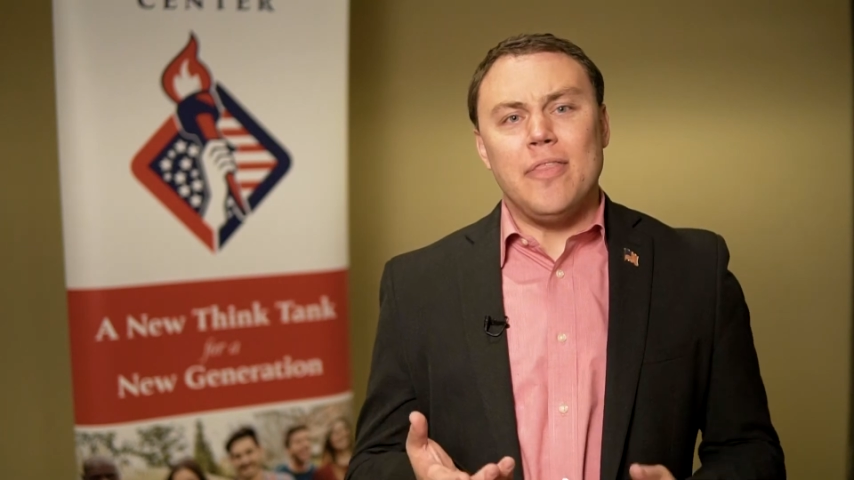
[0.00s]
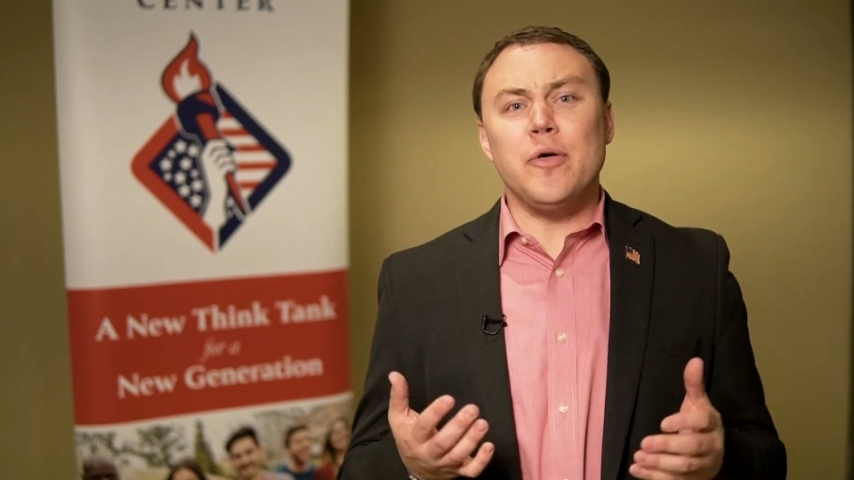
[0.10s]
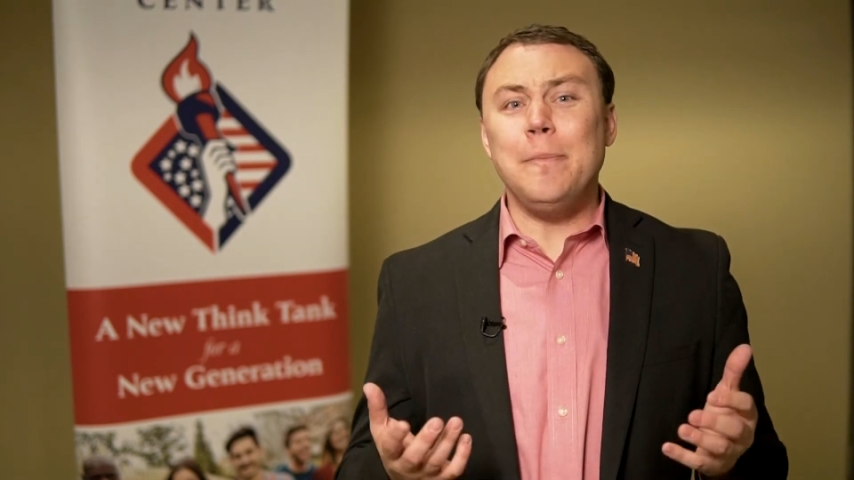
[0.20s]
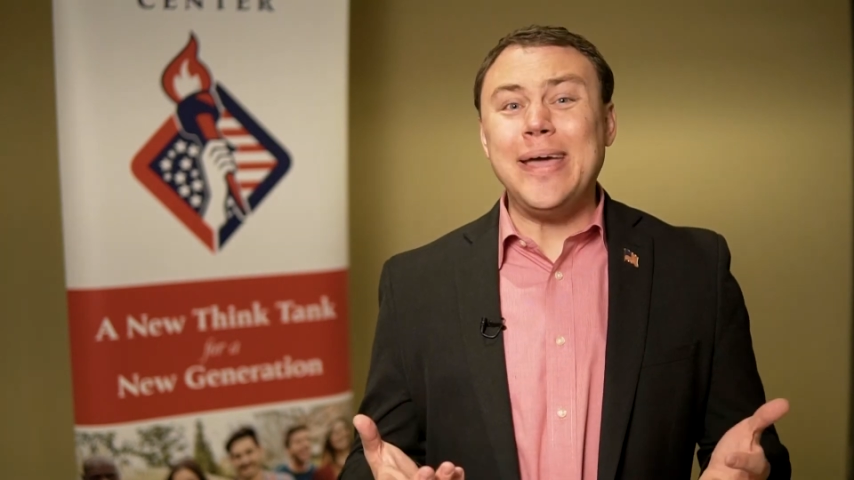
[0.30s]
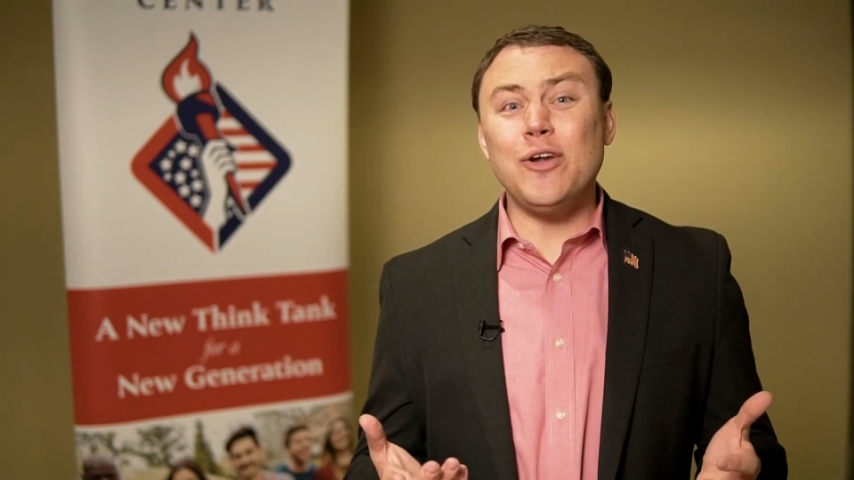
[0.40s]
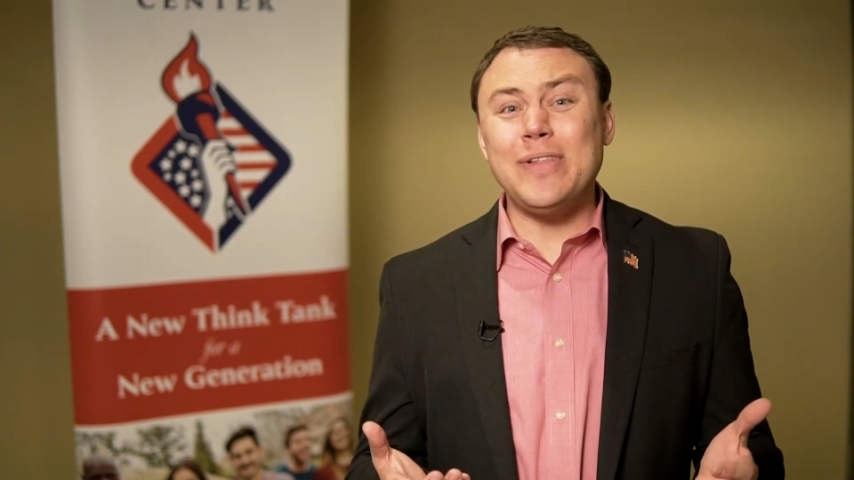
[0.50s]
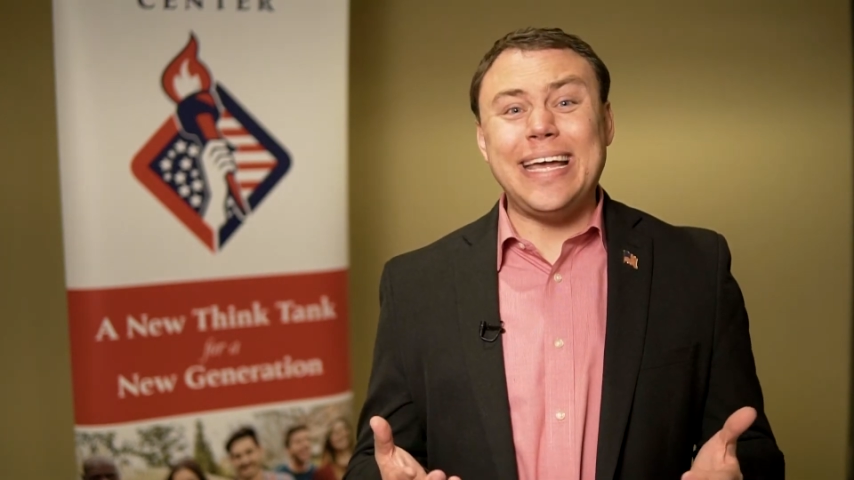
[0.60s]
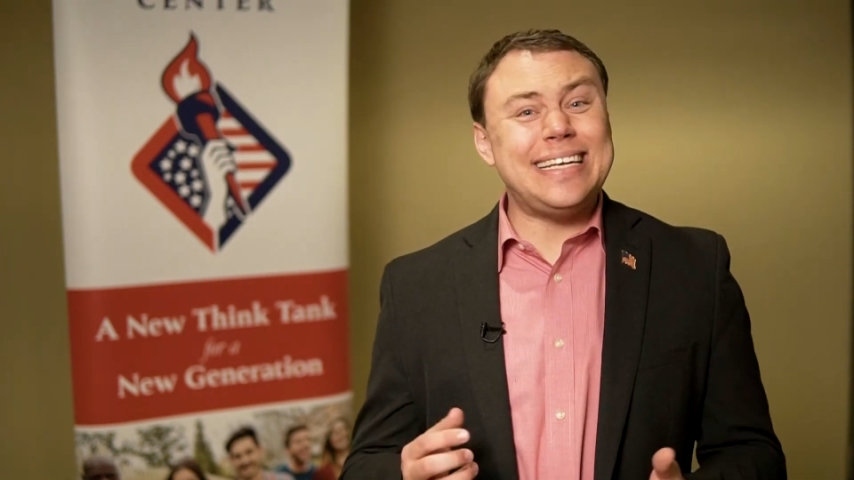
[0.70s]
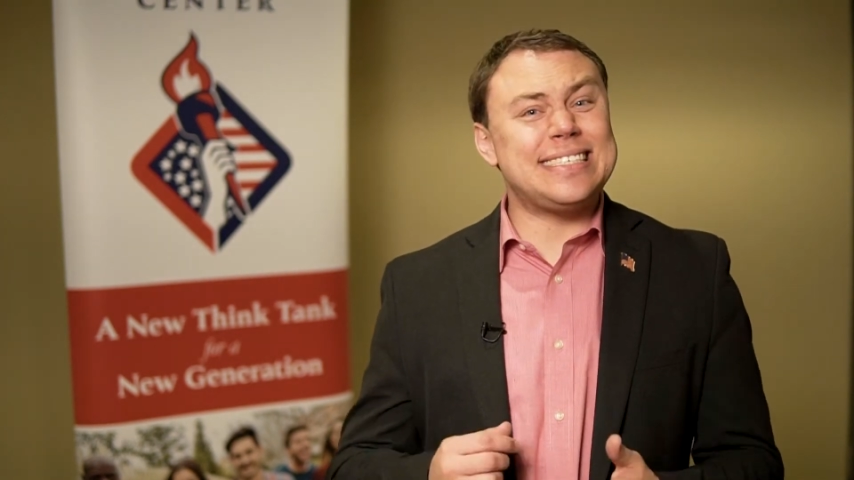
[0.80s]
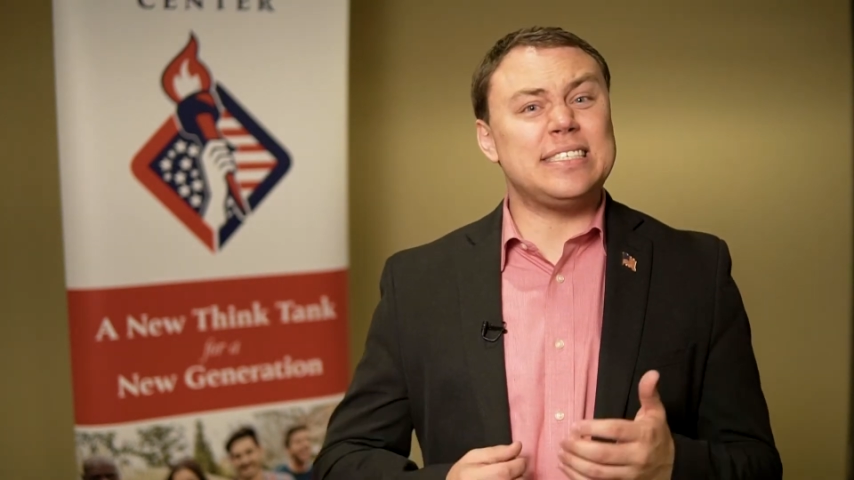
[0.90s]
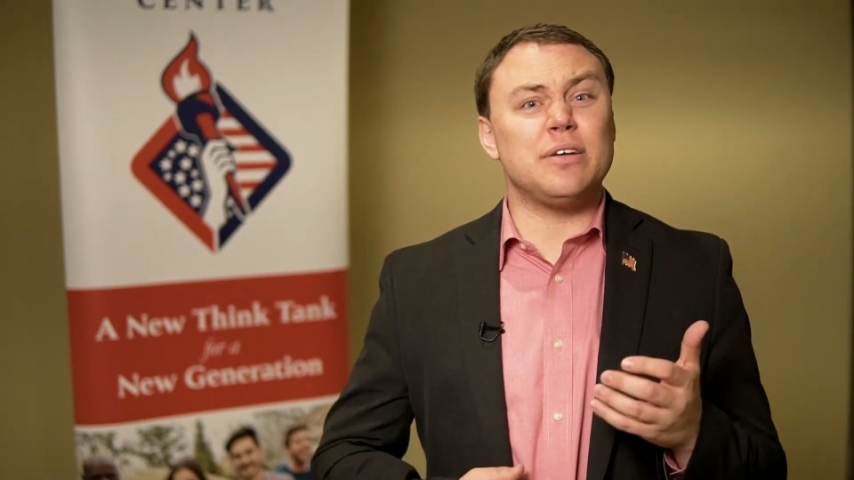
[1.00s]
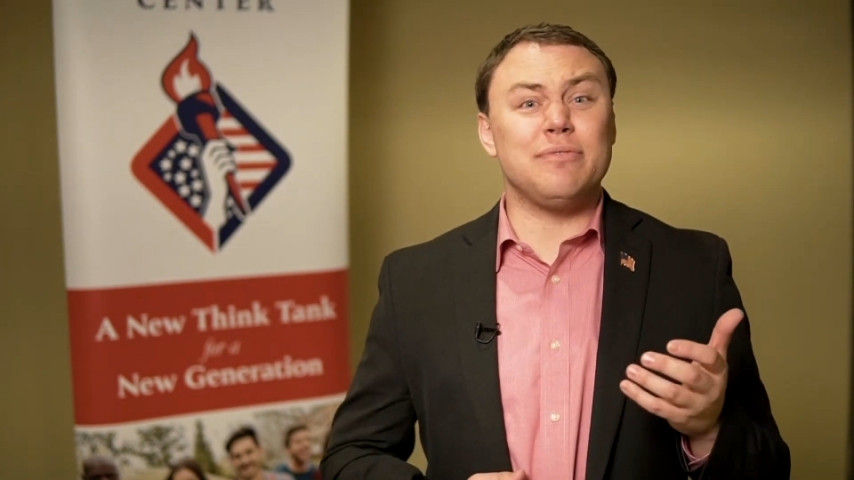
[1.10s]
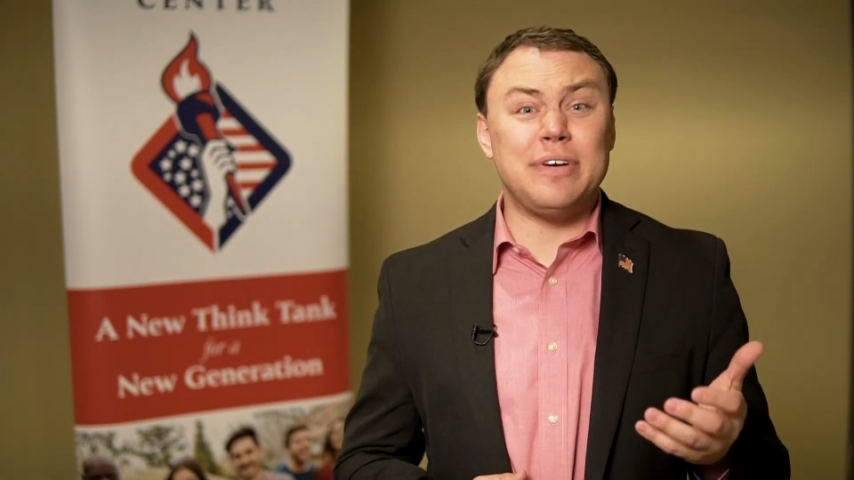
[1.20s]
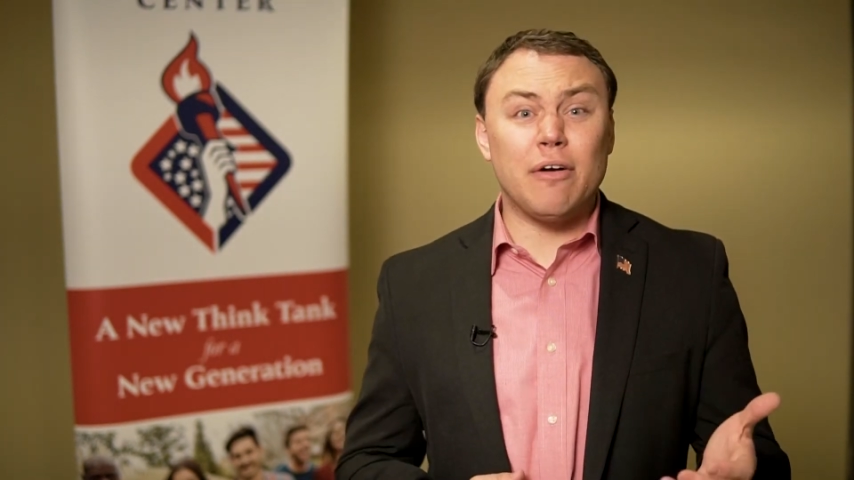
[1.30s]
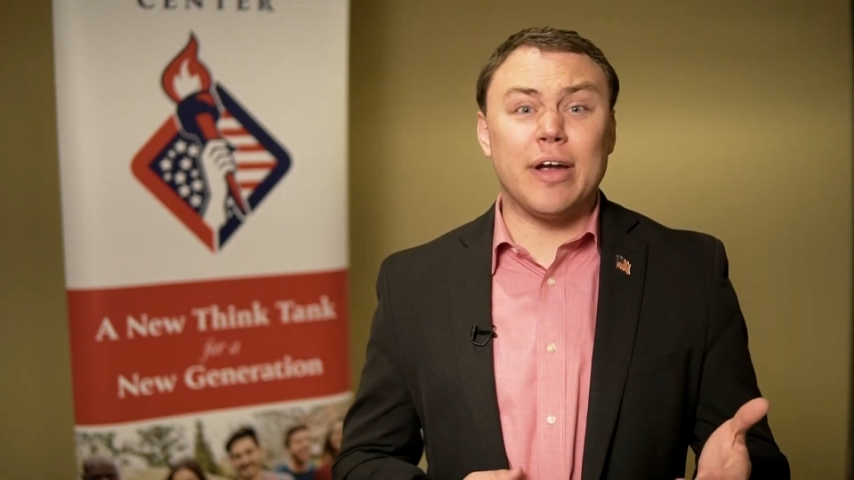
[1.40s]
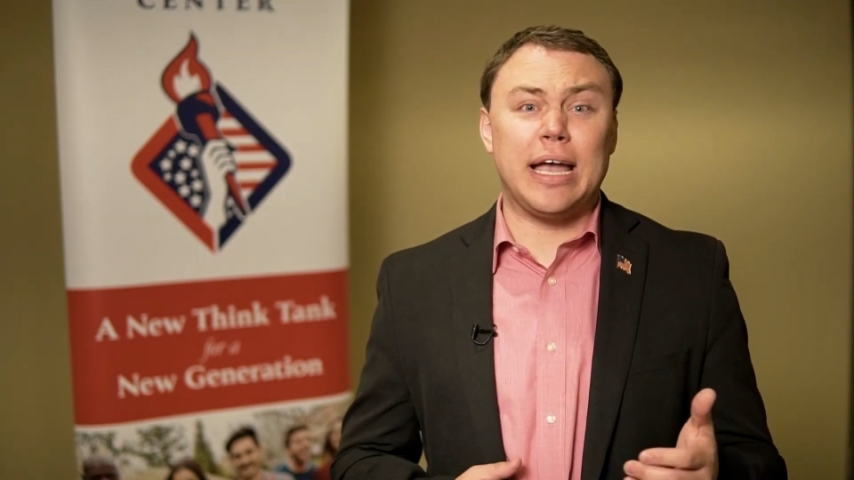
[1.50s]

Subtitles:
the Middle East is a very